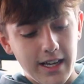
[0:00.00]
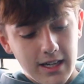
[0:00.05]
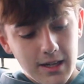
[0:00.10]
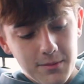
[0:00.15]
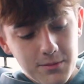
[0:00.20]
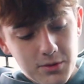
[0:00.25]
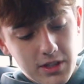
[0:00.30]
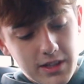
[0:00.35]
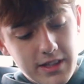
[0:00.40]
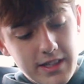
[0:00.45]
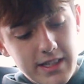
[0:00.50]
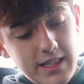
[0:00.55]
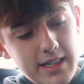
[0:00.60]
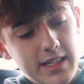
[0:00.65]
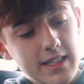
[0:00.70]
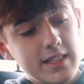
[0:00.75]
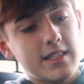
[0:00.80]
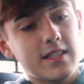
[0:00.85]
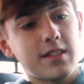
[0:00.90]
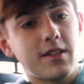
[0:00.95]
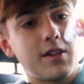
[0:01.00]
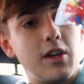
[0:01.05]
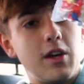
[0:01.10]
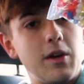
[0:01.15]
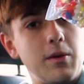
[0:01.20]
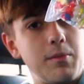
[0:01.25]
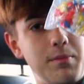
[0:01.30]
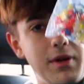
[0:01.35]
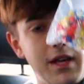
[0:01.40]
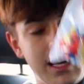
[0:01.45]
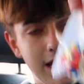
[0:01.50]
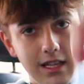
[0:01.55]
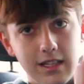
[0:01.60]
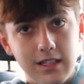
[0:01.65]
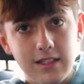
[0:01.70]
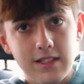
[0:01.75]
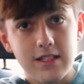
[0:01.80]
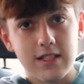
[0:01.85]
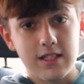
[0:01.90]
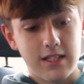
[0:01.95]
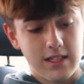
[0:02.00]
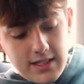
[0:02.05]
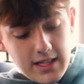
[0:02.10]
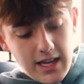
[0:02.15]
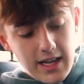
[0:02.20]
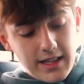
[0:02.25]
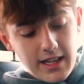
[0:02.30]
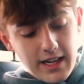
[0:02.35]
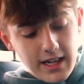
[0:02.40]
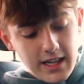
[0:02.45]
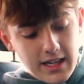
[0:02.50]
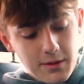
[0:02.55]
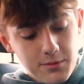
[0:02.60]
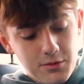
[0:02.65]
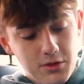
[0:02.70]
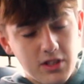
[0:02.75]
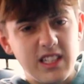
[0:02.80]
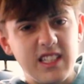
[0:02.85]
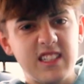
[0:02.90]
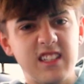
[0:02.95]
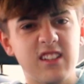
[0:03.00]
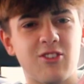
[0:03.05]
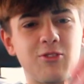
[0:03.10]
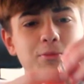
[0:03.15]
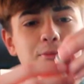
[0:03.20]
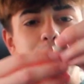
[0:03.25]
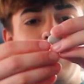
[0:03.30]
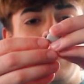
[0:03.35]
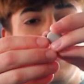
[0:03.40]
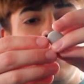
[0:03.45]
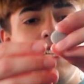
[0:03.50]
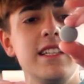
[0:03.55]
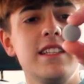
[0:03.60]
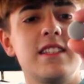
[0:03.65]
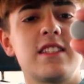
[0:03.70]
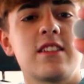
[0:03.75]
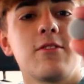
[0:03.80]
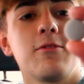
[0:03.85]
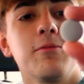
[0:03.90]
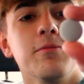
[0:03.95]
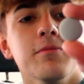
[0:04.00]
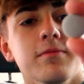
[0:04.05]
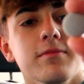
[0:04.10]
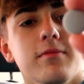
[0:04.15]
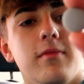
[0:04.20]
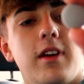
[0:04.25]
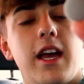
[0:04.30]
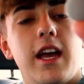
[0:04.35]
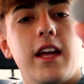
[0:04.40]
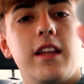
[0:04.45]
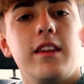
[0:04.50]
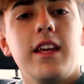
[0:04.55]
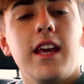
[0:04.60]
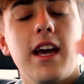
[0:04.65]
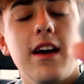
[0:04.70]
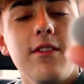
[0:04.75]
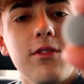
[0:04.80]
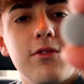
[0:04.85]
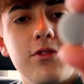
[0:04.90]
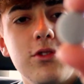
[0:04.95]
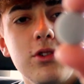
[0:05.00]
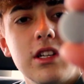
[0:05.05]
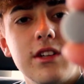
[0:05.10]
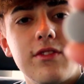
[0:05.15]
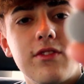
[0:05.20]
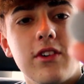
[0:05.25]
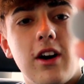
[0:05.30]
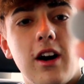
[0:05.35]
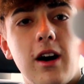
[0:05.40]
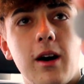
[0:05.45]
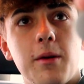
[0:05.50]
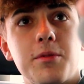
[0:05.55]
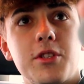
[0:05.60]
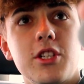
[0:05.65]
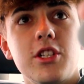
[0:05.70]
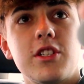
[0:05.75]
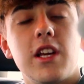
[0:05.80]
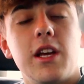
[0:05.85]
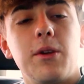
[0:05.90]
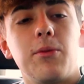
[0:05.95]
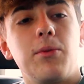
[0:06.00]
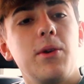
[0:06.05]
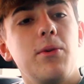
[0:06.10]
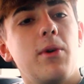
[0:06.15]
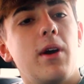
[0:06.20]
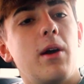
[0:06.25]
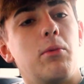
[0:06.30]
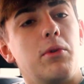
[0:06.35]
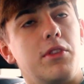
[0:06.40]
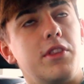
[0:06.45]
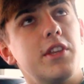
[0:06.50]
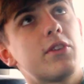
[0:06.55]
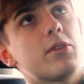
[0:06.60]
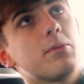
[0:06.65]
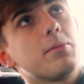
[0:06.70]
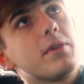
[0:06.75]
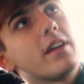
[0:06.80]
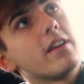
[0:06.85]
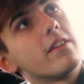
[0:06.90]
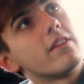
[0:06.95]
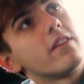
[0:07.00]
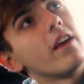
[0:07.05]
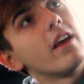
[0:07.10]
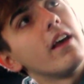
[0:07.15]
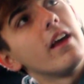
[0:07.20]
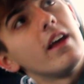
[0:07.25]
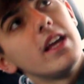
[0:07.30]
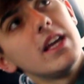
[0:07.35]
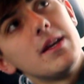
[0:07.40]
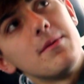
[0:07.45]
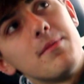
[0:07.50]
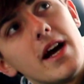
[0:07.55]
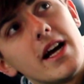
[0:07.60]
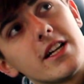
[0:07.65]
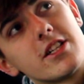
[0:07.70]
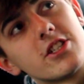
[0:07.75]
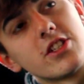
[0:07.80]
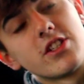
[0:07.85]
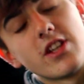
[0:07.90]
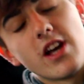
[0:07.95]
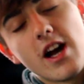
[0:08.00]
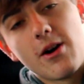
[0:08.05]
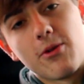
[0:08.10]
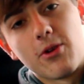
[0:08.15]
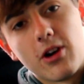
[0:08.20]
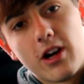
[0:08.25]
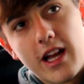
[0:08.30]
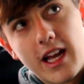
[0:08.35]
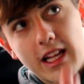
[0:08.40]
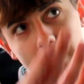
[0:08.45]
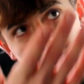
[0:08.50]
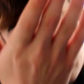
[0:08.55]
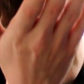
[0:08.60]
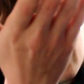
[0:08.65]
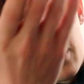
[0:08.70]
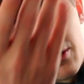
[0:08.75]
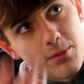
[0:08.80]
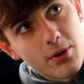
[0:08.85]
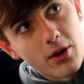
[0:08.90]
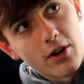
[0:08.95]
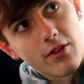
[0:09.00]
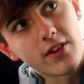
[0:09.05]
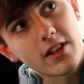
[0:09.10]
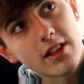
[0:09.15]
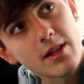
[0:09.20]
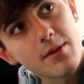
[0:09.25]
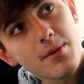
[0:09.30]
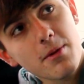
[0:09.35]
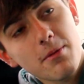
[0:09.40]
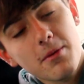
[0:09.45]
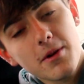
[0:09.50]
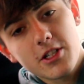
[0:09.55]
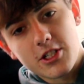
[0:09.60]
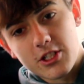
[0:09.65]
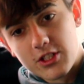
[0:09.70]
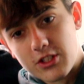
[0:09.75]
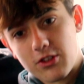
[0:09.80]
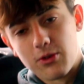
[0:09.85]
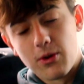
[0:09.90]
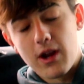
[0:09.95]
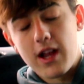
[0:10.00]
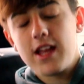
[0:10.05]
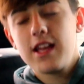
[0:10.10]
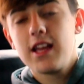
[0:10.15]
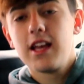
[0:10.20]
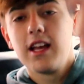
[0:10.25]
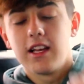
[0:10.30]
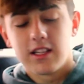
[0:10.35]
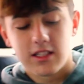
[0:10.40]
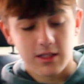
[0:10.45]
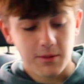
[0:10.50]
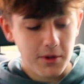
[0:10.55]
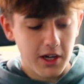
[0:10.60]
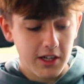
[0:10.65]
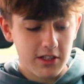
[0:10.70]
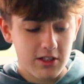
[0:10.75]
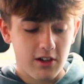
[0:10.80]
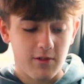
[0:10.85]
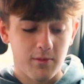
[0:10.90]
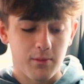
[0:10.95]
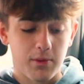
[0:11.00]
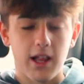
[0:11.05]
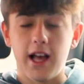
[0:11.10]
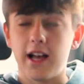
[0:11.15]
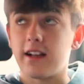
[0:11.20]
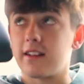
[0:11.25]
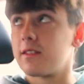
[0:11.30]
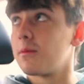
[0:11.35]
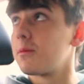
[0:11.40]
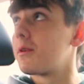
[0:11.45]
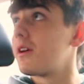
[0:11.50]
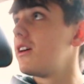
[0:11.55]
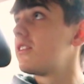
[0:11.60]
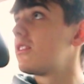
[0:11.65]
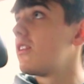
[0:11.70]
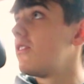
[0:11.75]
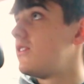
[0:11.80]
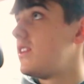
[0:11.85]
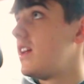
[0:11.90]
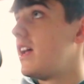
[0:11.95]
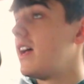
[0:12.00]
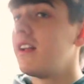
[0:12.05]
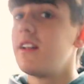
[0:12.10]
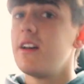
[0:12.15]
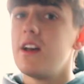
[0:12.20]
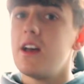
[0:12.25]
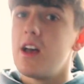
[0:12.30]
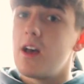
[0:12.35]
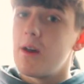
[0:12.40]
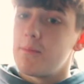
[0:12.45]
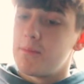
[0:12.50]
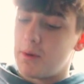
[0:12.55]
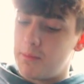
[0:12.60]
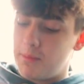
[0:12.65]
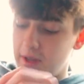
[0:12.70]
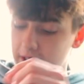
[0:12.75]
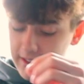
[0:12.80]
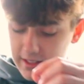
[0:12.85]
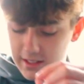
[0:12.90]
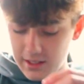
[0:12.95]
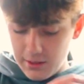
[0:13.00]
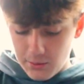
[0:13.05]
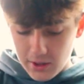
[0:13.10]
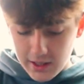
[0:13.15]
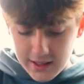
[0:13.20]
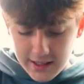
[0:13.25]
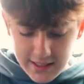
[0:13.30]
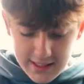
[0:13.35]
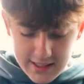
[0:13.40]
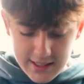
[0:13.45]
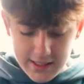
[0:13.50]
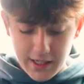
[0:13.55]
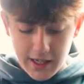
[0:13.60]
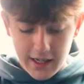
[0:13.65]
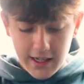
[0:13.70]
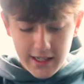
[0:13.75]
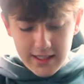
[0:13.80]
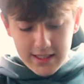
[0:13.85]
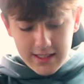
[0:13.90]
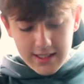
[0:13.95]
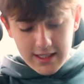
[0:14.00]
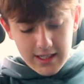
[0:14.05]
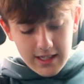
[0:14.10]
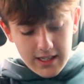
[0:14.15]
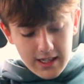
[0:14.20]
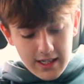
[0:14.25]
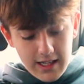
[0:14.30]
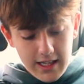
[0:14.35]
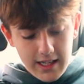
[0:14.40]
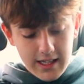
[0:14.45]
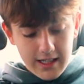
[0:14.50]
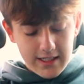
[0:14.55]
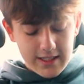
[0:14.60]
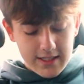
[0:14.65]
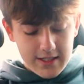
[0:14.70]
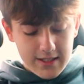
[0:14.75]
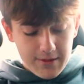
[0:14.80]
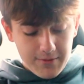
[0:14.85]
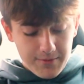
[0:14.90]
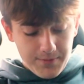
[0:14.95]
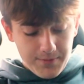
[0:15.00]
comes with this, pins, and then it comes with these little beads, and they have a few different options, and we went with this one because it matches our headliner perfectly, pretty much. It's great. Some cars have black, some cars have tan, but basically what this does is